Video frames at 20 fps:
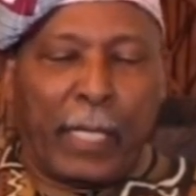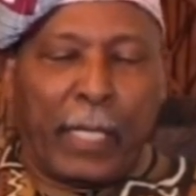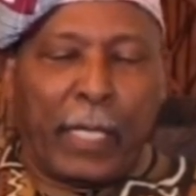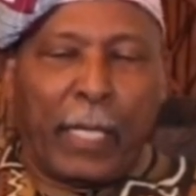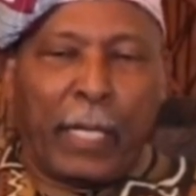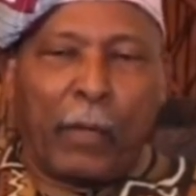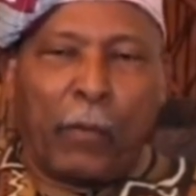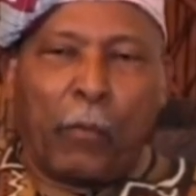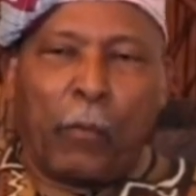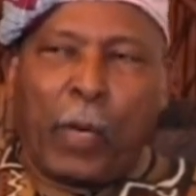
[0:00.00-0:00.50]

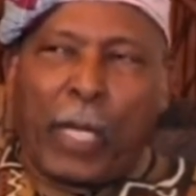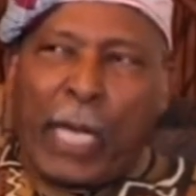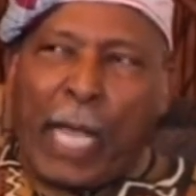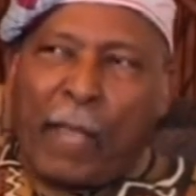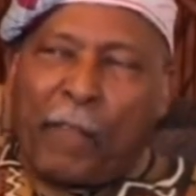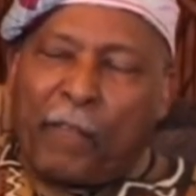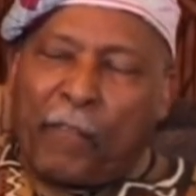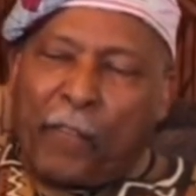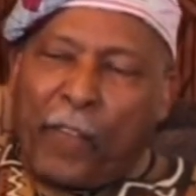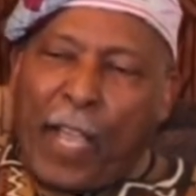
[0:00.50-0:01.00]
when
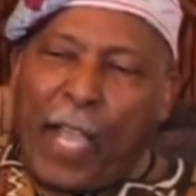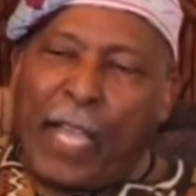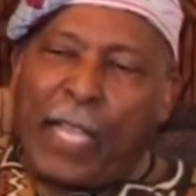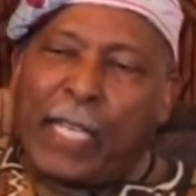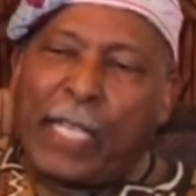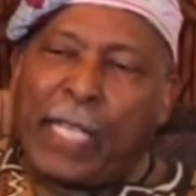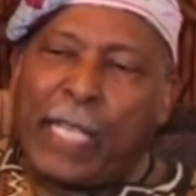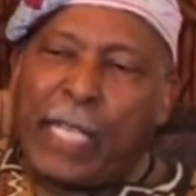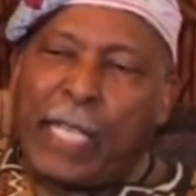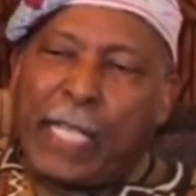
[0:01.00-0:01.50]
I
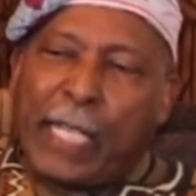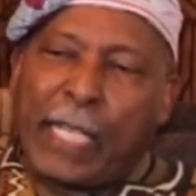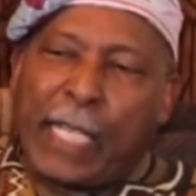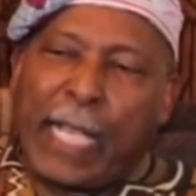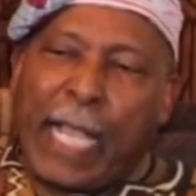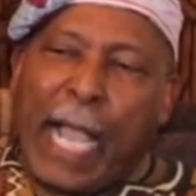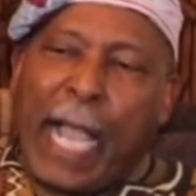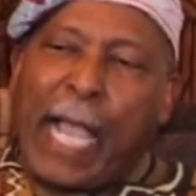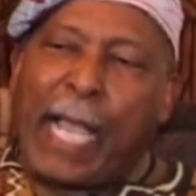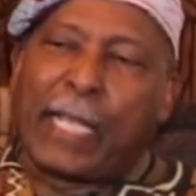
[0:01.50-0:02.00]
finally
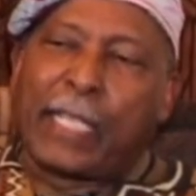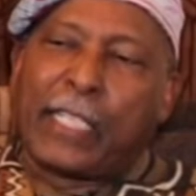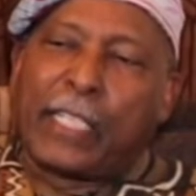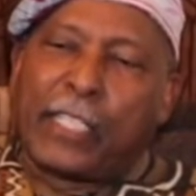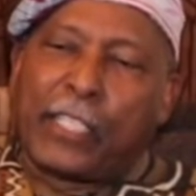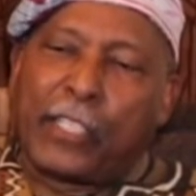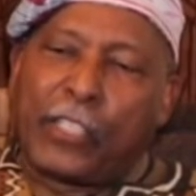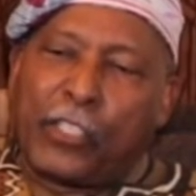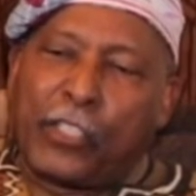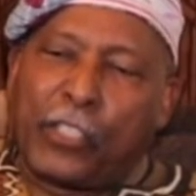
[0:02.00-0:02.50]
got
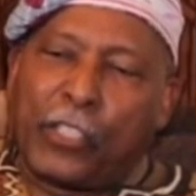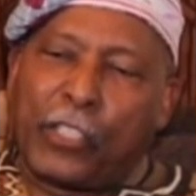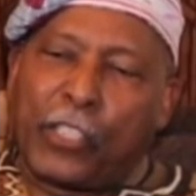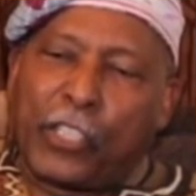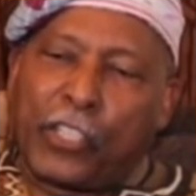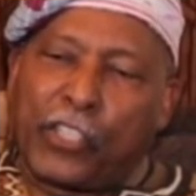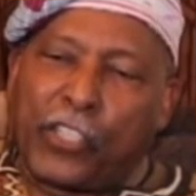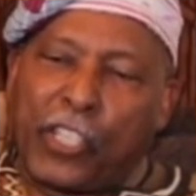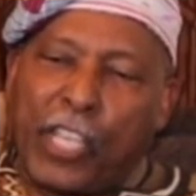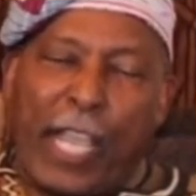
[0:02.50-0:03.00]
to
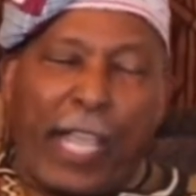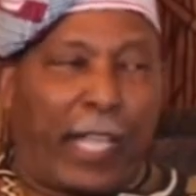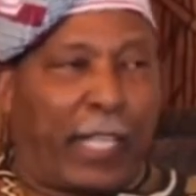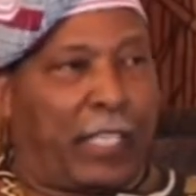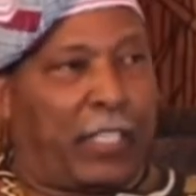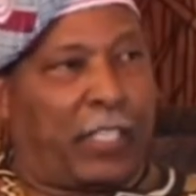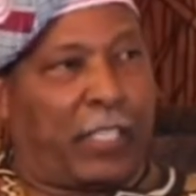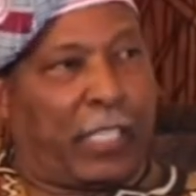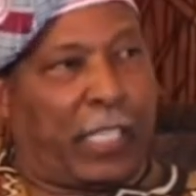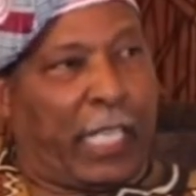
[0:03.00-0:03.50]
the
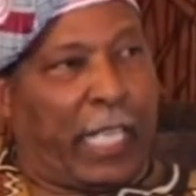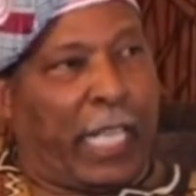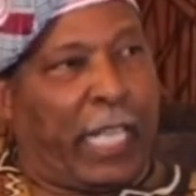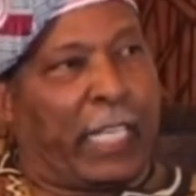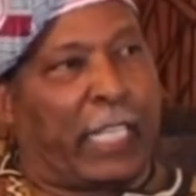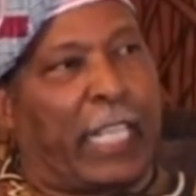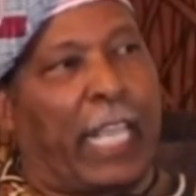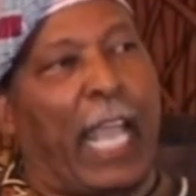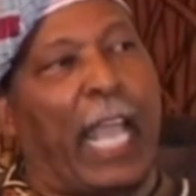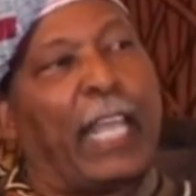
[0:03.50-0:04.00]
sheikhs
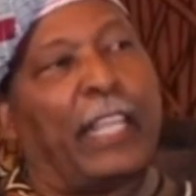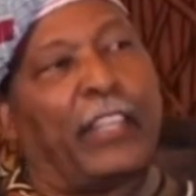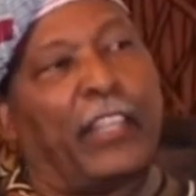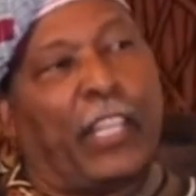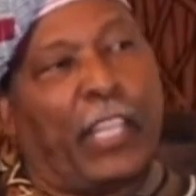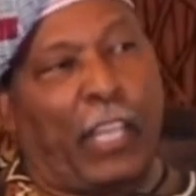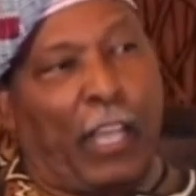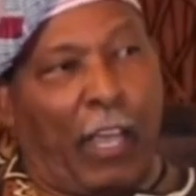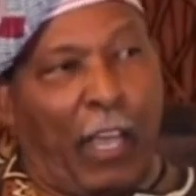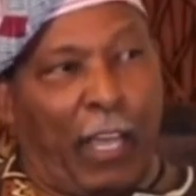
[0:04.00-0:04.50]
and got
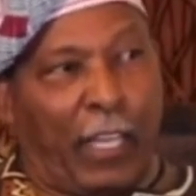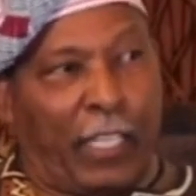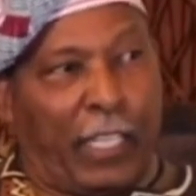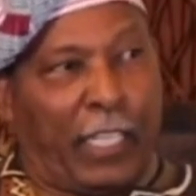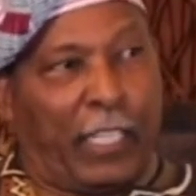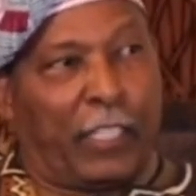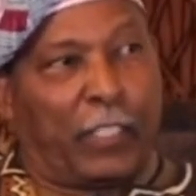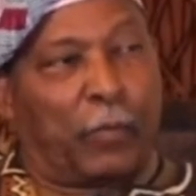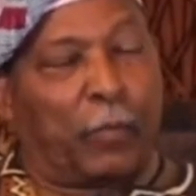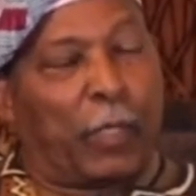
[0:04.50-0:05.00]
the
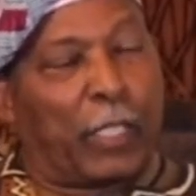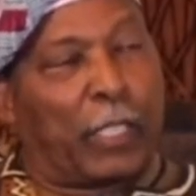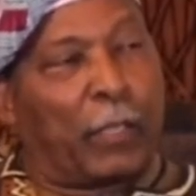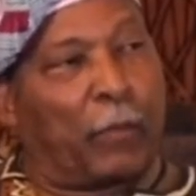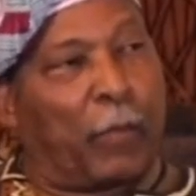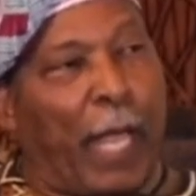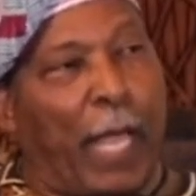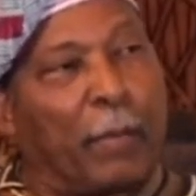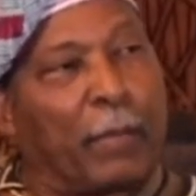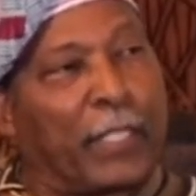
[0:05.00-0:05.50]
audience with the
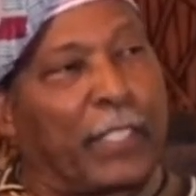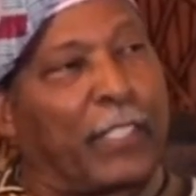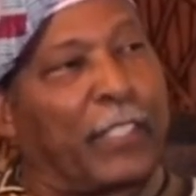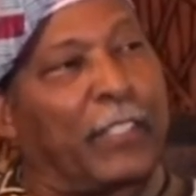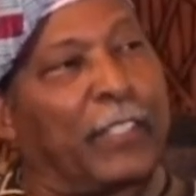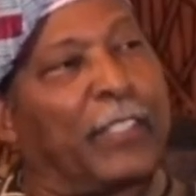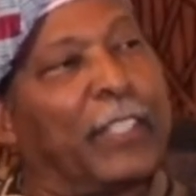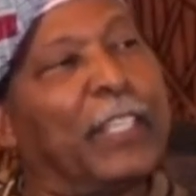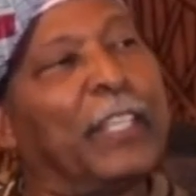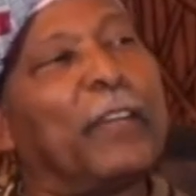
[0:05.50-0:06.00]

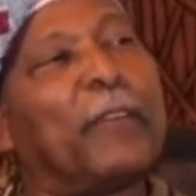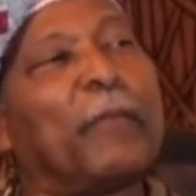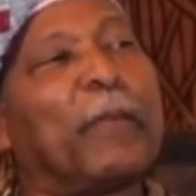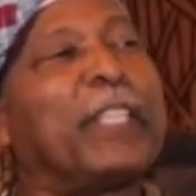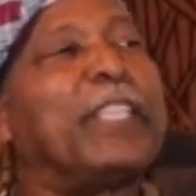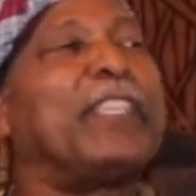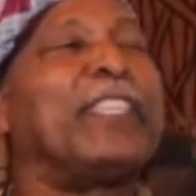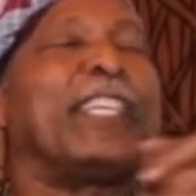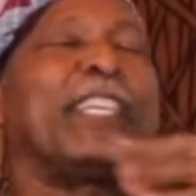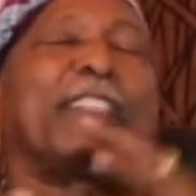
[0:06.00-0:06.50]
Rabatul, what
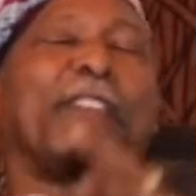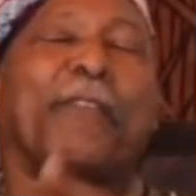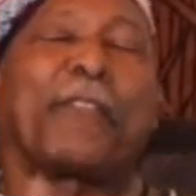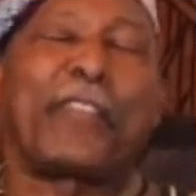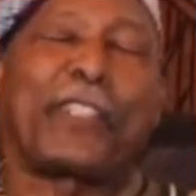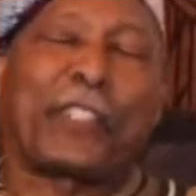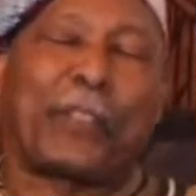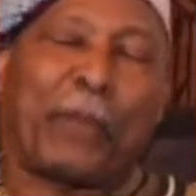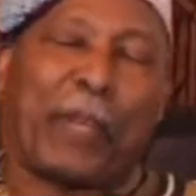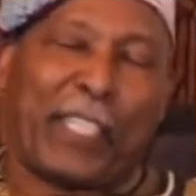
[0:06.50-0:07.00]
do you think the
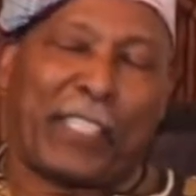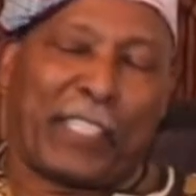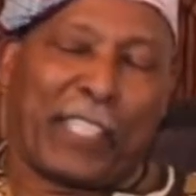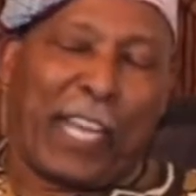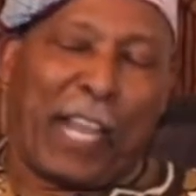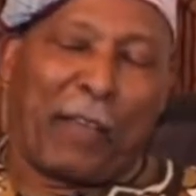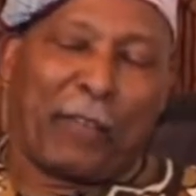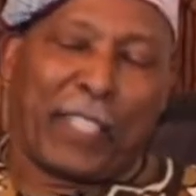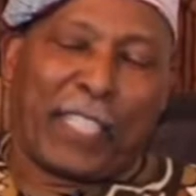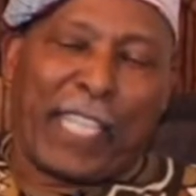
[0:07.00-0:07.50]
first question
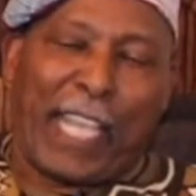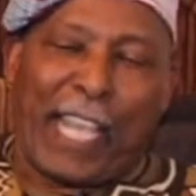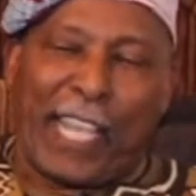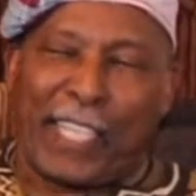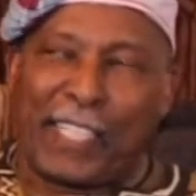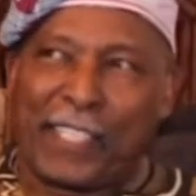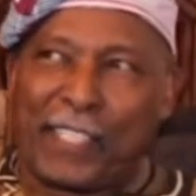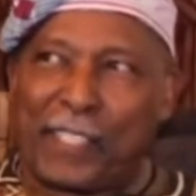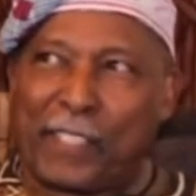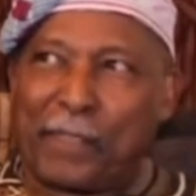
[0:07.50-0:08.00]
I was
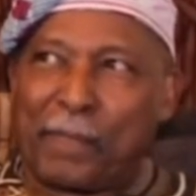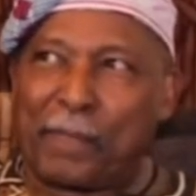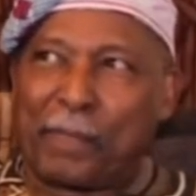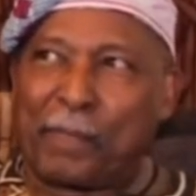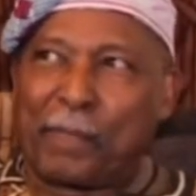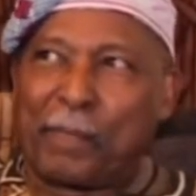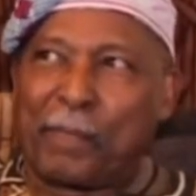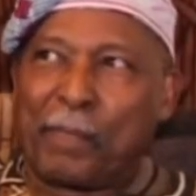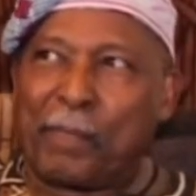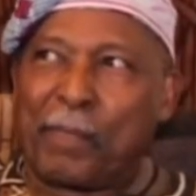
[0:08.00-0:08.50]
asked?
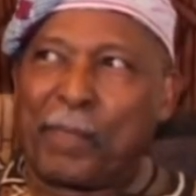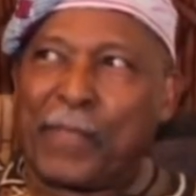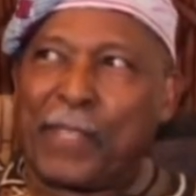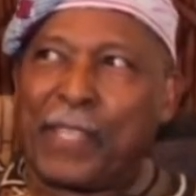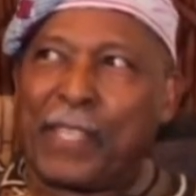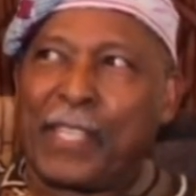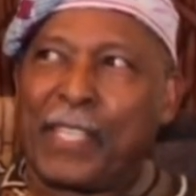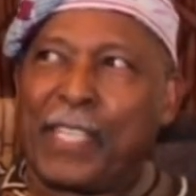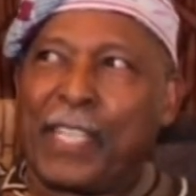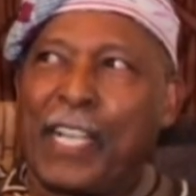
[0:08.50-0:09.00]

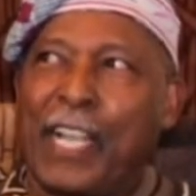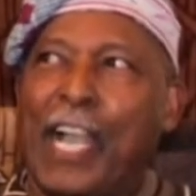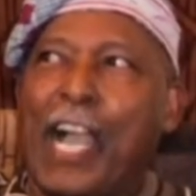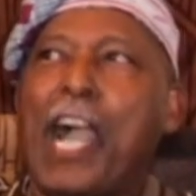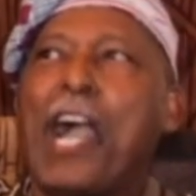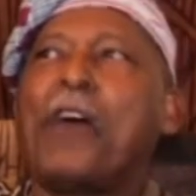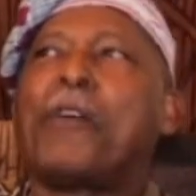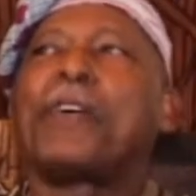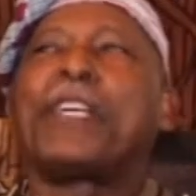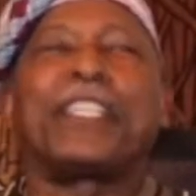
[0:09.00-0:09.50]

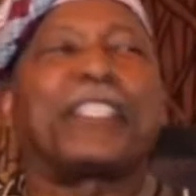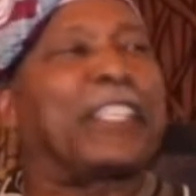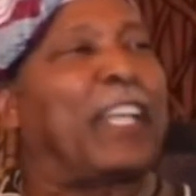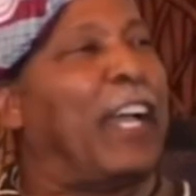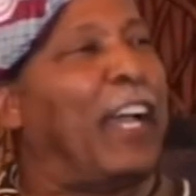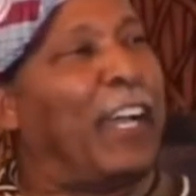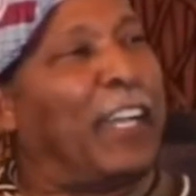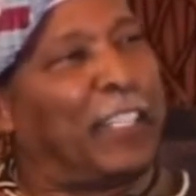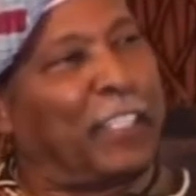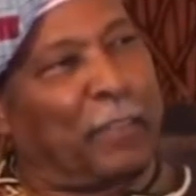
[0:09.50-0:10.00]
How is
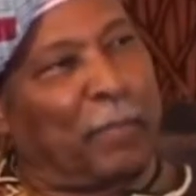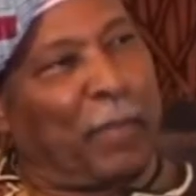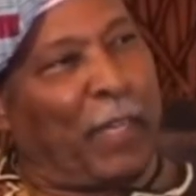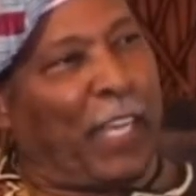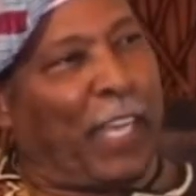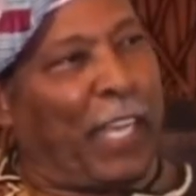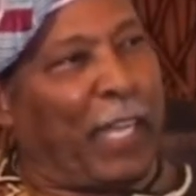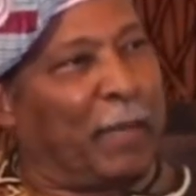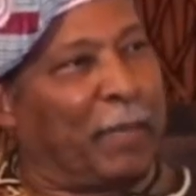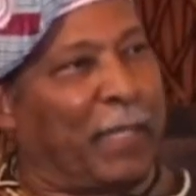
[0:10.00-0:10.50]
Hajj
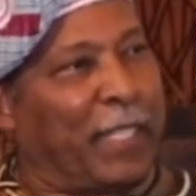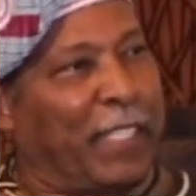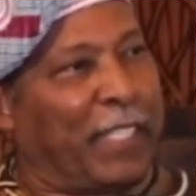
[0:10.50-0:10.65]
Muhammad?